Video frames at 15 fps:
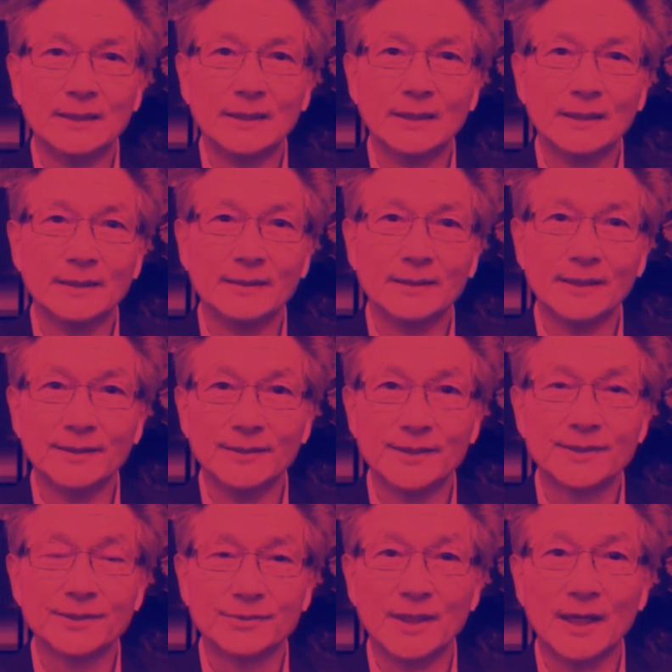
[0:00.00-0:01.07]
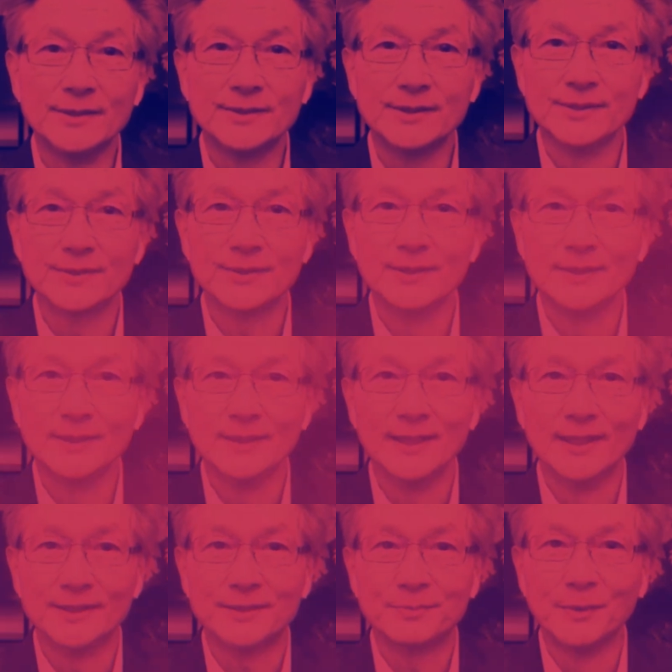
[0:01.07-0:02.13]
And this crisis certainly
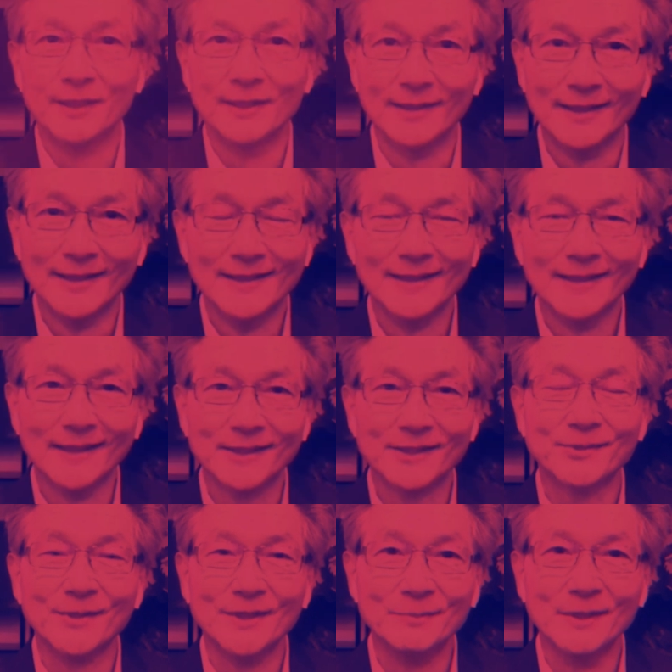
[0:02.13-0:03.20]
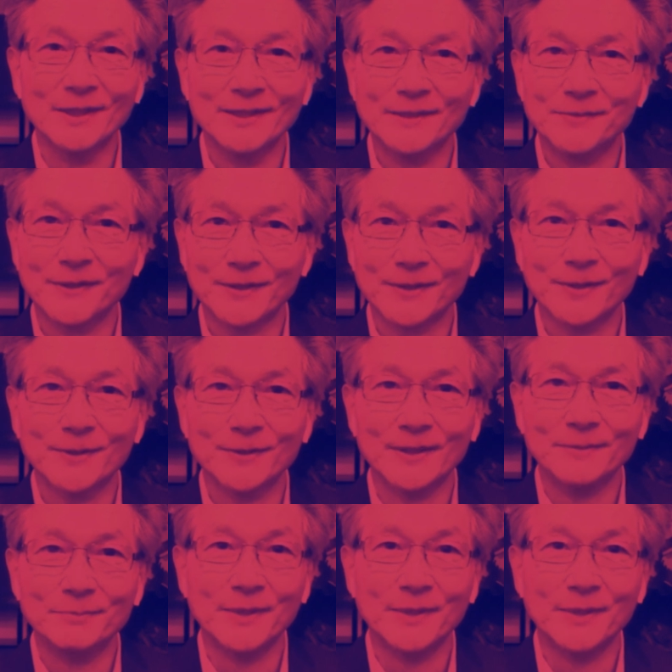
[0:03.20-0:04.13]
has been extremely difficult and